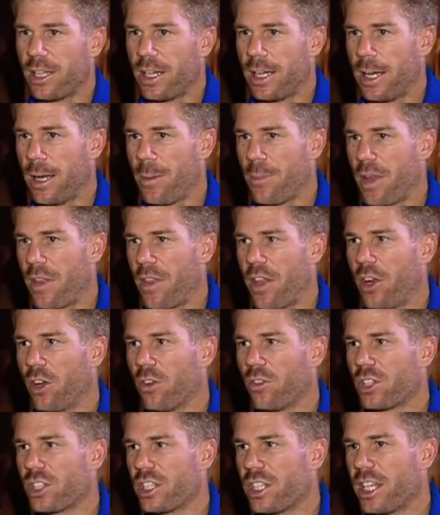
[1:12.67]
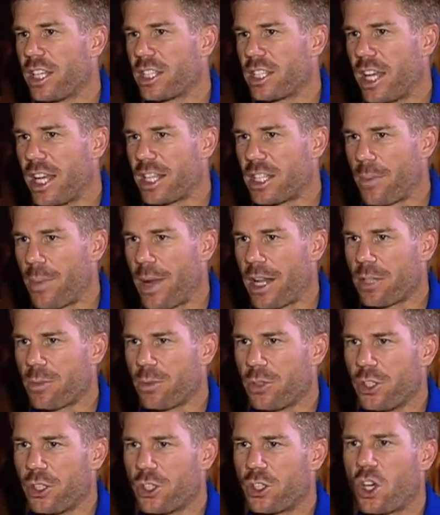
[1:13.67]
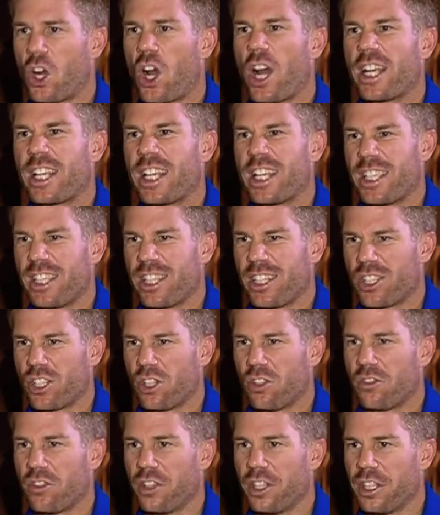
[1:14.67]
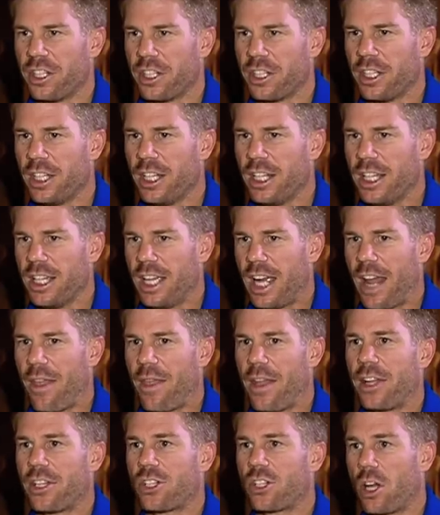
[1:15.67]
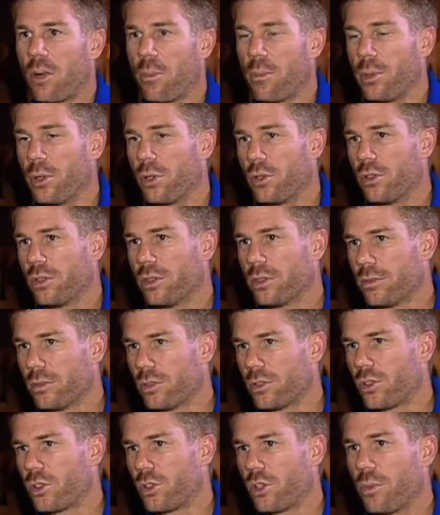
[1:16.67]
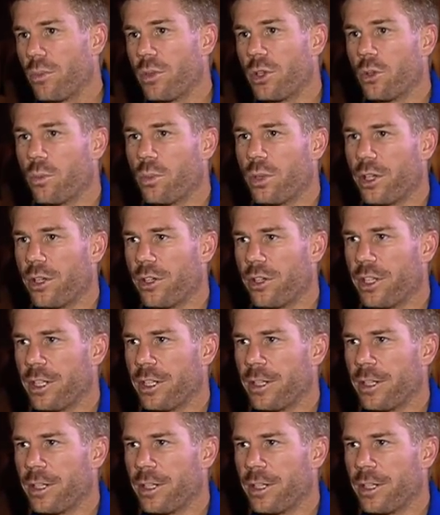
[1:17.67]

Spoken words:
And then obviously as a batsman, you try and get yourself in and then try and build through the middle period.